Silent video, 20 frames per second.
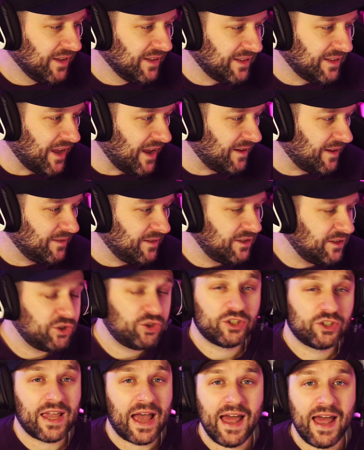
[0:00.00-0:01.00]
yeah, you
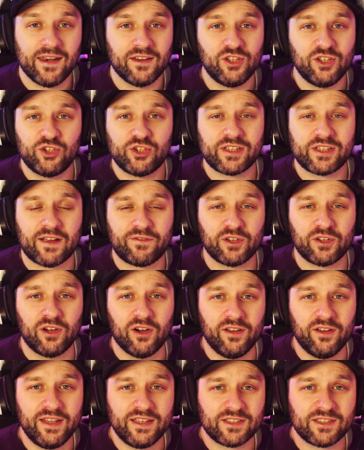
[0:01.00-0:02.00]
just can't. You just have to
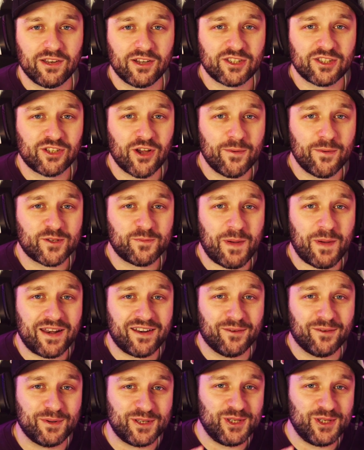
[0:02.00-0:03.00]
go, this looks so much
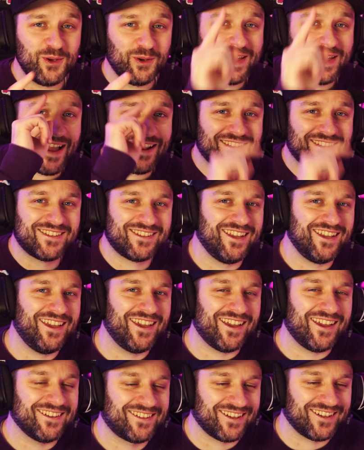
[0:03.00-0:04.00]
better, but you can't see
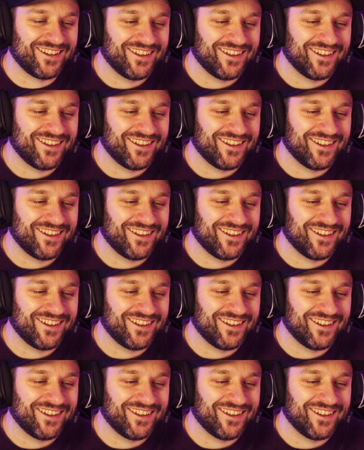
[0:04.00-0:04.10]
it.